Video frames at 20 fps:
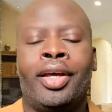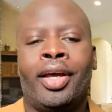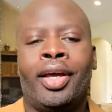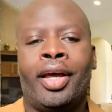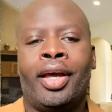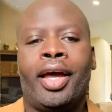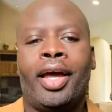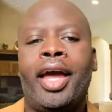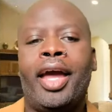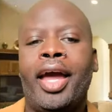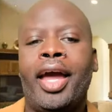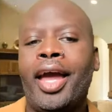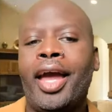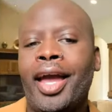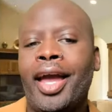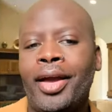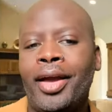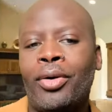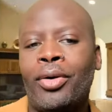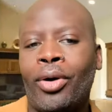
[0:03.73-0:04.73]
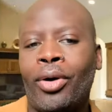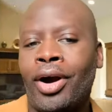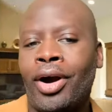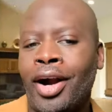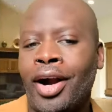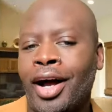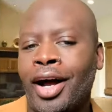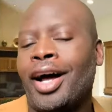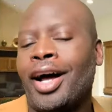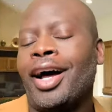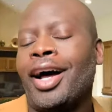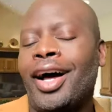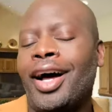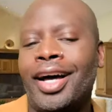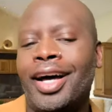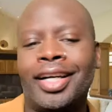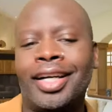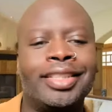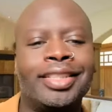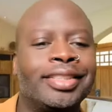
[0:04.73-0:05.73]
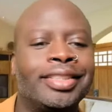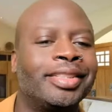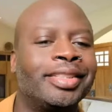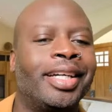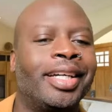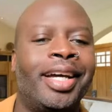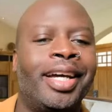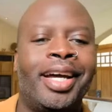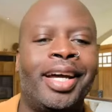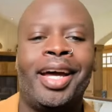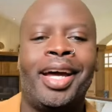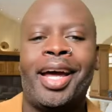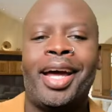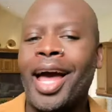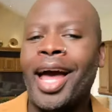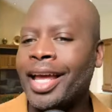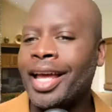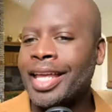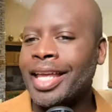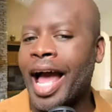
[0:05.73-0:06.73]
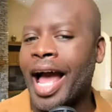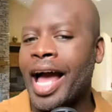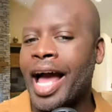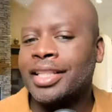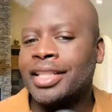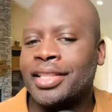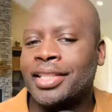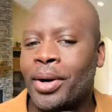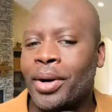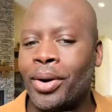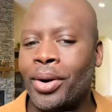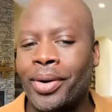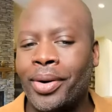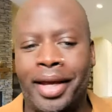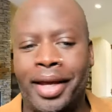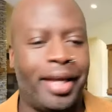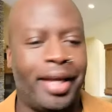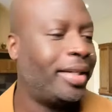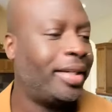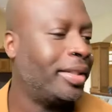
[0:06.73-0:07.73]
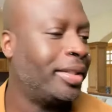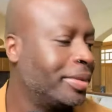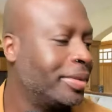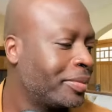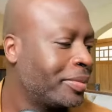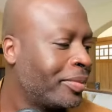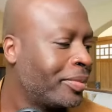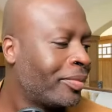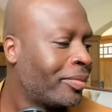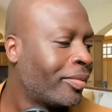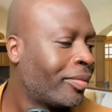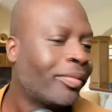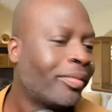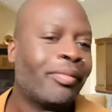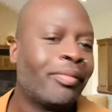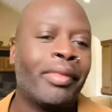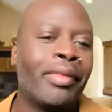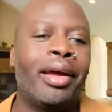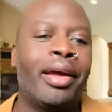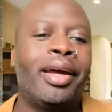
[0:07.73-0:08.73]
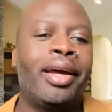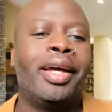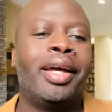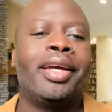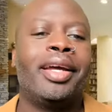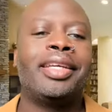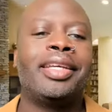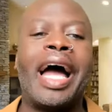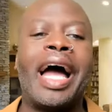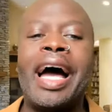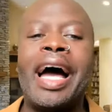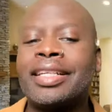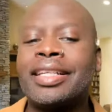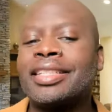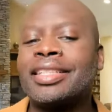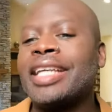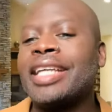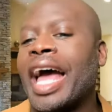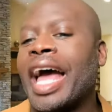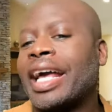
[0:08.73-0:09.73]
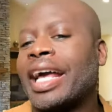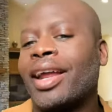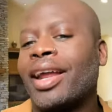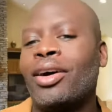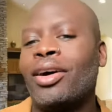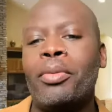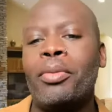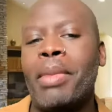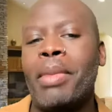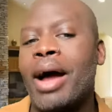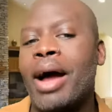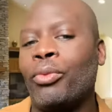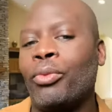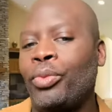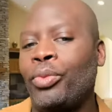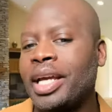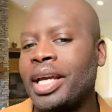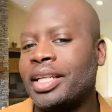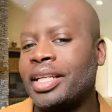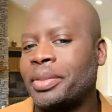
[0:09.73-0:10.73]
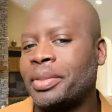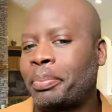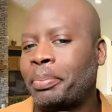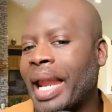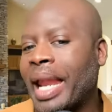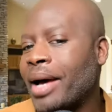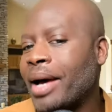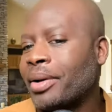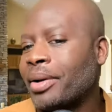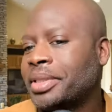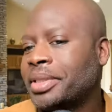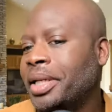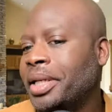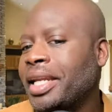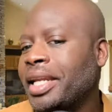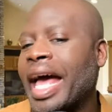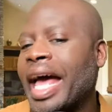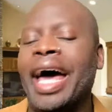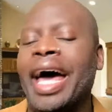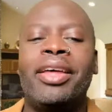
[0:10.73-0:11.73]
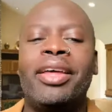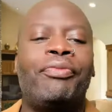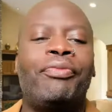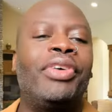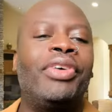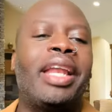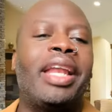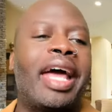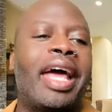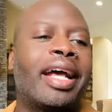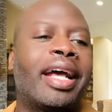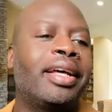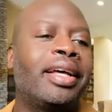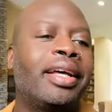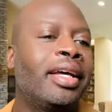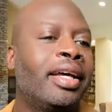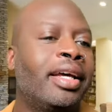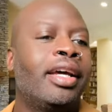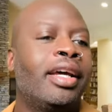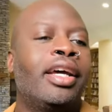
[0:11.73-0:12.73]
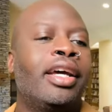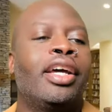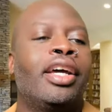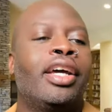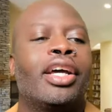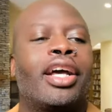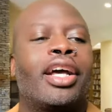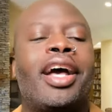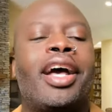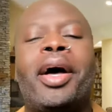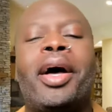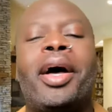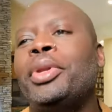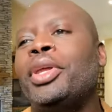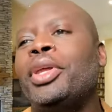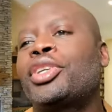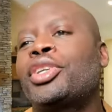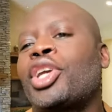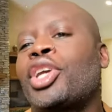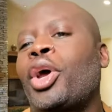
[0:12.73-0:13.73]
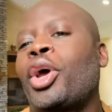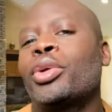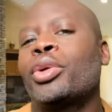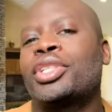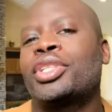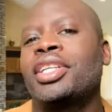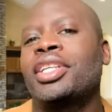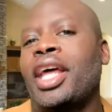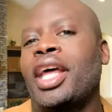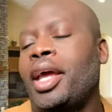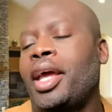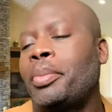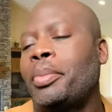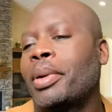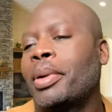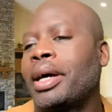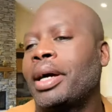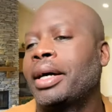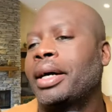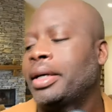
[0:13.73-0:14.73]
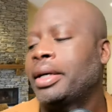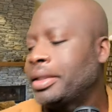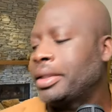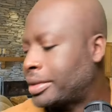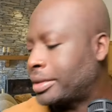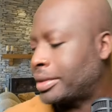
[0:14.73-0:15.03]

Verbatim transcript: Hey girl, how y'all doing? Y'all see I got on my rich blouse, honey. I didn't feel like coming to church today because